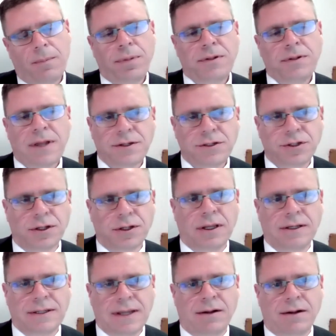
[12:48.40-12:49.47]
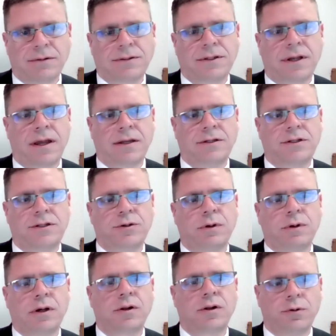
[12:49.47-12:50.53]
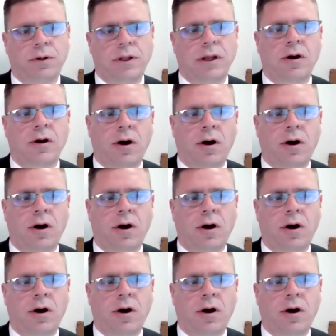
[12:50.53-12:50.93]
potentially a downside to including